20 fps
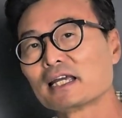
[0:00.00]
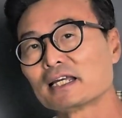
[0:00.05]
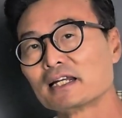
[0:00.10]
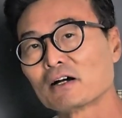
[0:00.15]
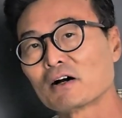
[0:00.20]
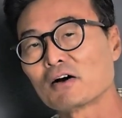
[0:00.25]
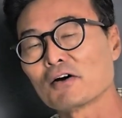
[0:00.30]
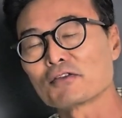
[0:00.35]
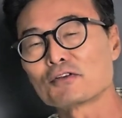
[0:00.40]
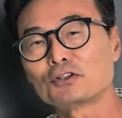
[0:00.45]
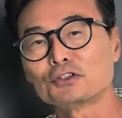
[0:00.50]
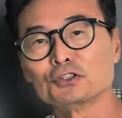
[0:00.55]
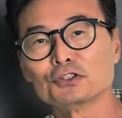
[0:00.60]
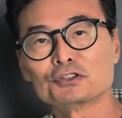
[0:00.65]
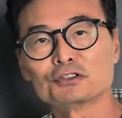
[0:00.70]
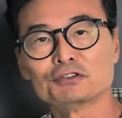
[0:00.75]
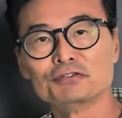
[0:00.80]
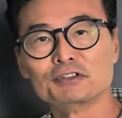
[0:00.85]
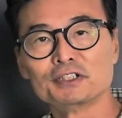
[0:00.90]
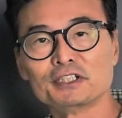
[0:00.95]
in other
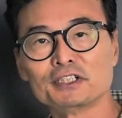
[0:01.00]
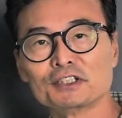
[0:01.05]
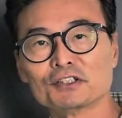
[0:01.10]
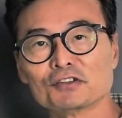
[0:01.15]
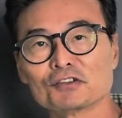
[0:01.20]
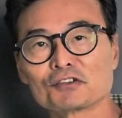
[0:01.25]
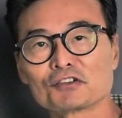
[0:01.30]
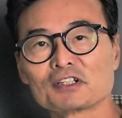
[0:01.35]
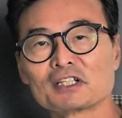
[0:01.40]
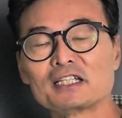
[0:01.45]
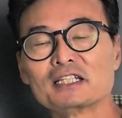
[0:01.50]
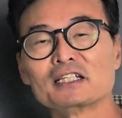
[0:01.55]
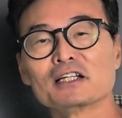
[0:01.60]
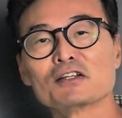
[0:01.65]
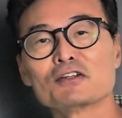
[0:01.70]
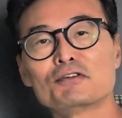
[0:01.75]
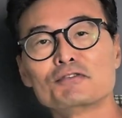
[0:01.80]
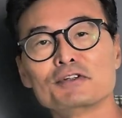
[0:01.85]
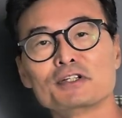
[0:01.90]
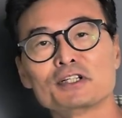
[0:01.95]
YouTube videos. In the
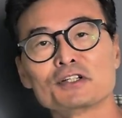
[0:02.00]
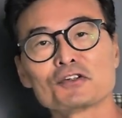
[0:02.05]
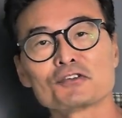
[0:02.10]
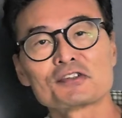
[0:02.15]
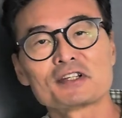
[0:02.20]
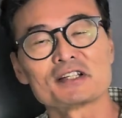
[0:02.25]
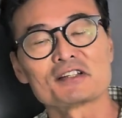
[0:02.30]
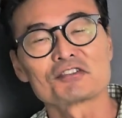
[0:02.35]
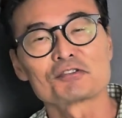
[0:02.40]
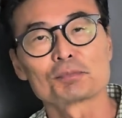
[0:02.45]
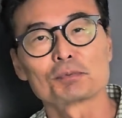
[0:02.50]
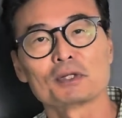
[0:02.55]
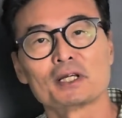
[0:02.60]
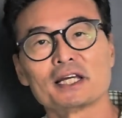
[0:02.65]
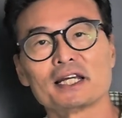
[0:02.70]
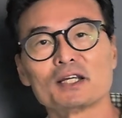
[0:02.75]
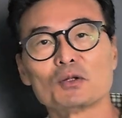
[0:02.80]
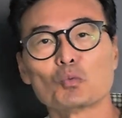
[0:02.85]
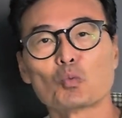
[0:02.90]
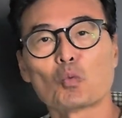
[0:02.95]
other videos, I
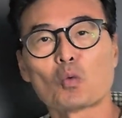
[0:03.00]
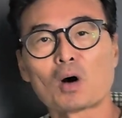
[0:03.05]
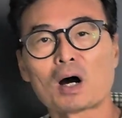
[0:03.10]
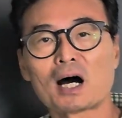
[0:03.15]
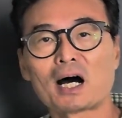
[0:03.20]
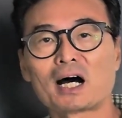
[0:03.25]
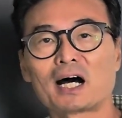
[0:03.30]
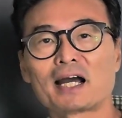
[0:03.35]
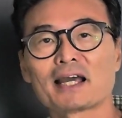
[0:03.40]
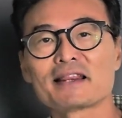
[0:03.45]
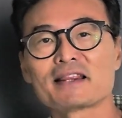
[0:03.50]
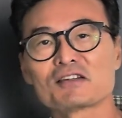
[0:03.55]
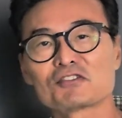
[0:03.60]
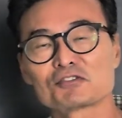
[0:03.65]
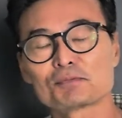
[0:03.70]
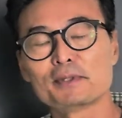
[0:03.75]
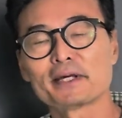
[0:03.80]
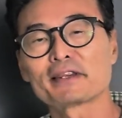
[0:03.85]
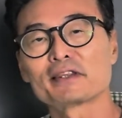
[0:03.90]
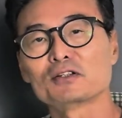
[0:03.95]
explain why
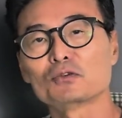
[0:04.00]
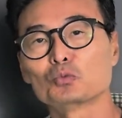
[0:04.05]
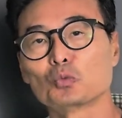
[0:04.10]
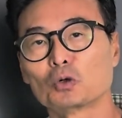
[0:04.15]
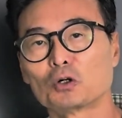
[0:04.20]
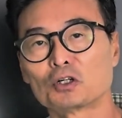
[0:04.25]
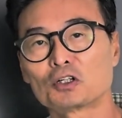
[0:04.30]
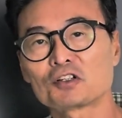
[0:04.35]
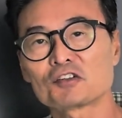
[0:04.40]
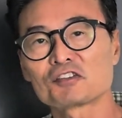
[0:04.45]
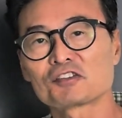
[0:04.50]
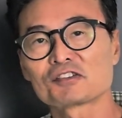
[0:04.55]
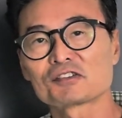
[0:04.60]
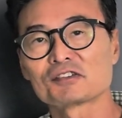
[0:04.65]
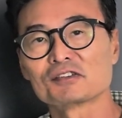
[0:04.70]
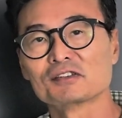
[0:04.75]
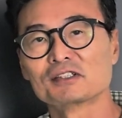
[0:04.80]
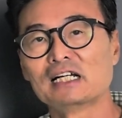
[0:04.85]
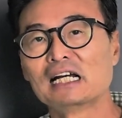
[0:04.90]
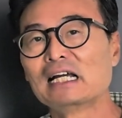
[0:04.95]
this method
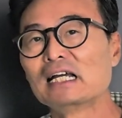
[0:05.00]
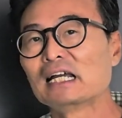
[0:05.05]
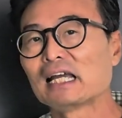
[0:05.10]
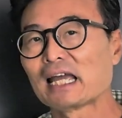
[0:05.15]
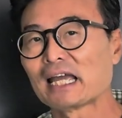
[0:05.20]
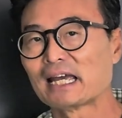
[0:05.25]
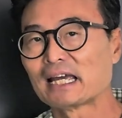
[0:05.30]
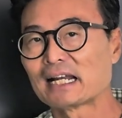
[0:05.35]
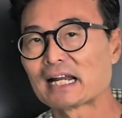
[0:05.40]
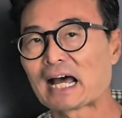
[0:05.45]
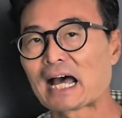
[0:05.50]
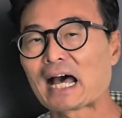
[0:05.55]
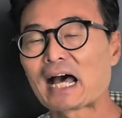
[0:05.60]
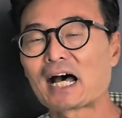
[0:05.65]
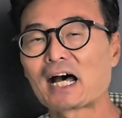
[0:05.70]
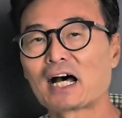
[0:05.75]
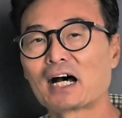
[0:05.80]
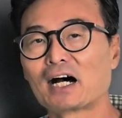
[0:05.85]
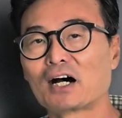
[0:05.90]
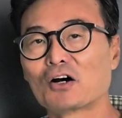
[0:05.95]
works and
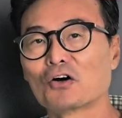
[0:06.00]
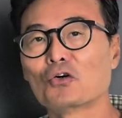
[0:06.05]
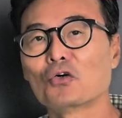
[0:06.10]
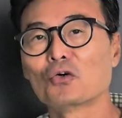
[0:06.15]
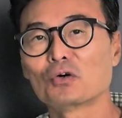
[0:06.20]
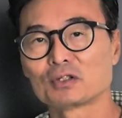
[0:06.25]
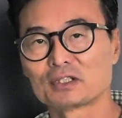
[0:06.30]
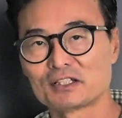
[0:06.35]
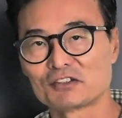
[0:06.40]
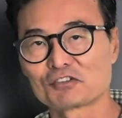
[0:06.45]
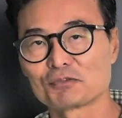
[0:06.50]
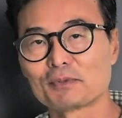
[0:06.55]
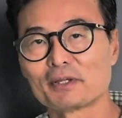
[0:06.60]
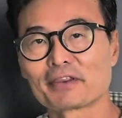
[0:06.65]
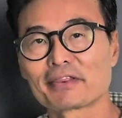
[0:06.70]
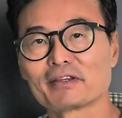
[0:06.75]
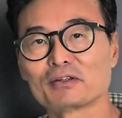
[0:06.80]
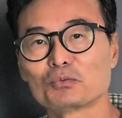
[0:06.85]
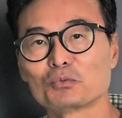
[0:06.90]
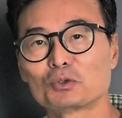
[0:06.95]
how this
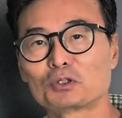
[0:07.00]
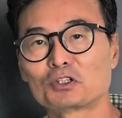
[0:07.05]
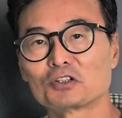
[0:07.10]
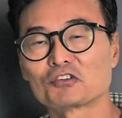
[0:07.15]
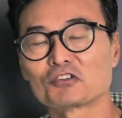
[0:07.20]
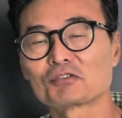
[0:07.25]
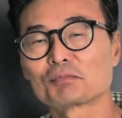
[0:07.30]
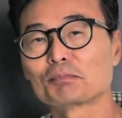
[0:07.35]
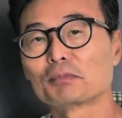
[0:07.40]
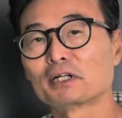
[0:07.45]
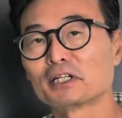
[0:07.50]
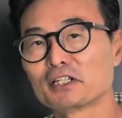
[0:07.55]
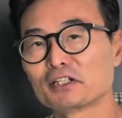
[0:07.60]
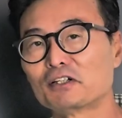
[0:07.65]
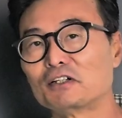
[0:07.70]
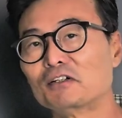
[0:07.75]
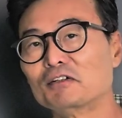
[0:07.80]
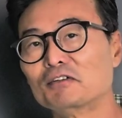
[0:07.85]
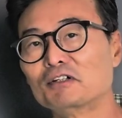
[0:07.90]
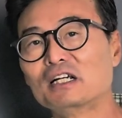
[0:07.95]
method works. But
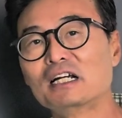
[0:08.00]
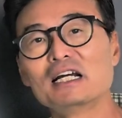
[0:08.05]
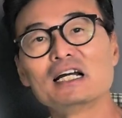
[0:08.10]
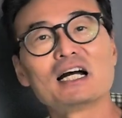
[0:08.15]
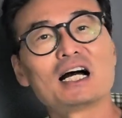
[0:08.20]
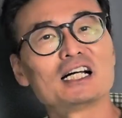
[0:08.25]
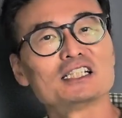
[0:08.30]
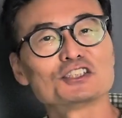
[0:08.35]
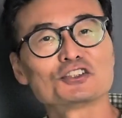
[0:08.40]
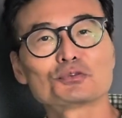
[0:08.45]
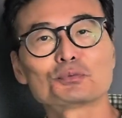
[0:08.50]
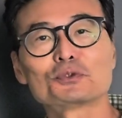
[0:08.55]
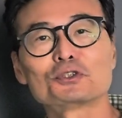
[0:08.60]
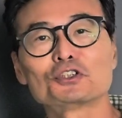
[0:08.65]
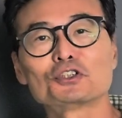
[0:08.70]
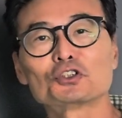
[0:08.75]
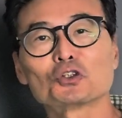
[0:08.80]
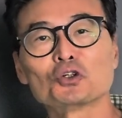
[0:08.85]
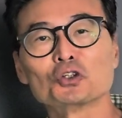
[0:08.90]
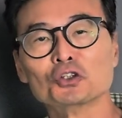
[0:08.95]
here, I just
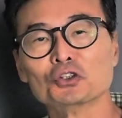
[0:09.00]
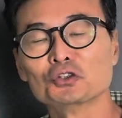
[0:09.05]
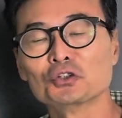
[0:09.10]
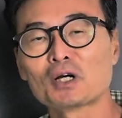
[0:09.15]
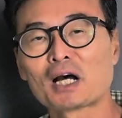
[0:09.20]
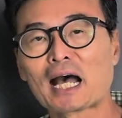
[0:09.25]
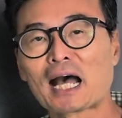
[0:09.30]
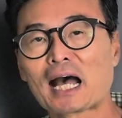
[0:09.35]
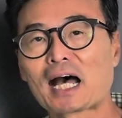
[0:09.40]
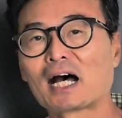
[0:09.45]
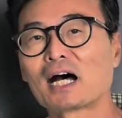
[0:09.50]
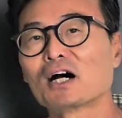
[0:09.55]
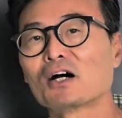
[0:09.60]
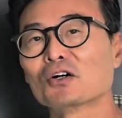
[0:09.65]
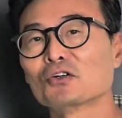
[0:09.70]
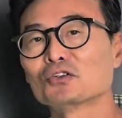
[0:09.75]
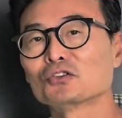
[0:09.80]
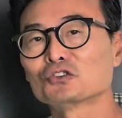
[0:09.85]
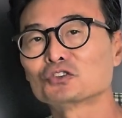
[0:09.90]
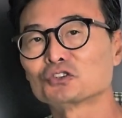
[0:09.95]
want to show you
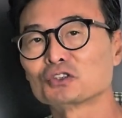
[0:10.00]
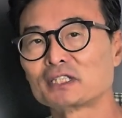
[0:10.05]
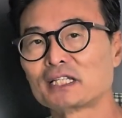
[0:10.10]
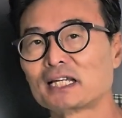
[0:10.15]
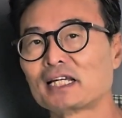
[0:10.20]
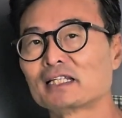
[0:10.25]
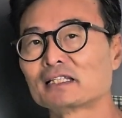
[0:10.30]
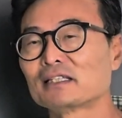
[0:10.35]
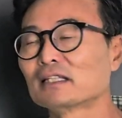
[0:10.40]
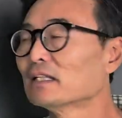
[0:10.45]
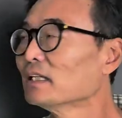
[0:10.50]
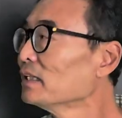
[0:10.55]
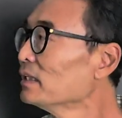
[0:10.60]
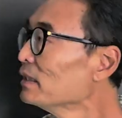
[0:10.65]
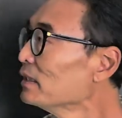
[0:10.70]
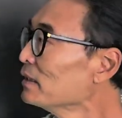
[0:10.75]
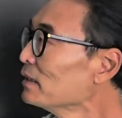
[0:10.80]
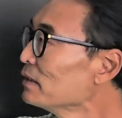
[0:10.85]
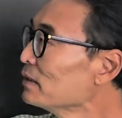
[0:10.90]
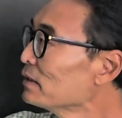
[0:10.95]
how to get
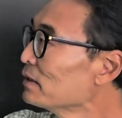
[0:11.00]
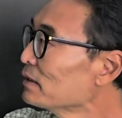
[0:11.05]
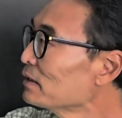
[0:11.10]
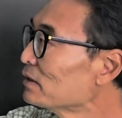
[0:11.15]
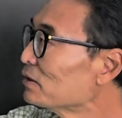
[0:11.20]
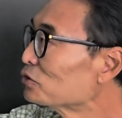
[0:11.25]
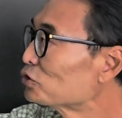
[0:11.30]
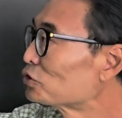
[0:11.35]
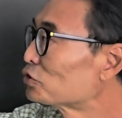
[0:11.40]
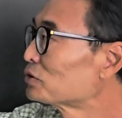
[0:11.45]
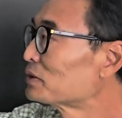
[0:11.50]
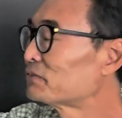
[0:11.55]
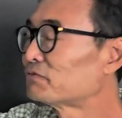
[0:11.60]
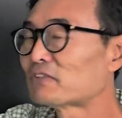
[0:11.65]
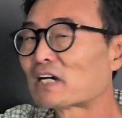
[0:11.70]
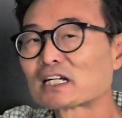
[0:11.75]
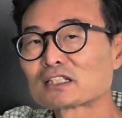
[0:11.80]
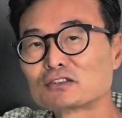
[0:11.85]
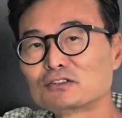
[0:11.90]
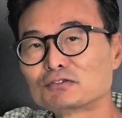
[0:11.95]
the
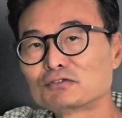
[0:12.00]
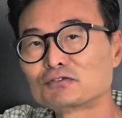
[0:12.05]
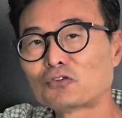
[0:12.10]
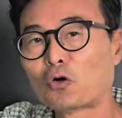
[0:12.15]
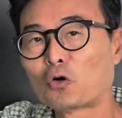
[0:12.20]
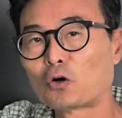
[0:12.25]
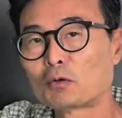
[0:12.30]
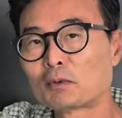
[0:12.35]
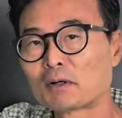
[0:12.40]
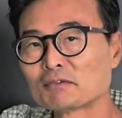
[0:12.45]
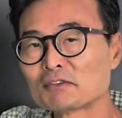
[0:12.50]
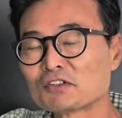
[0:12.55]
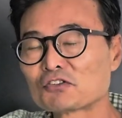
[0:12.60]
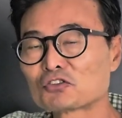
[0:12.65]
factor form of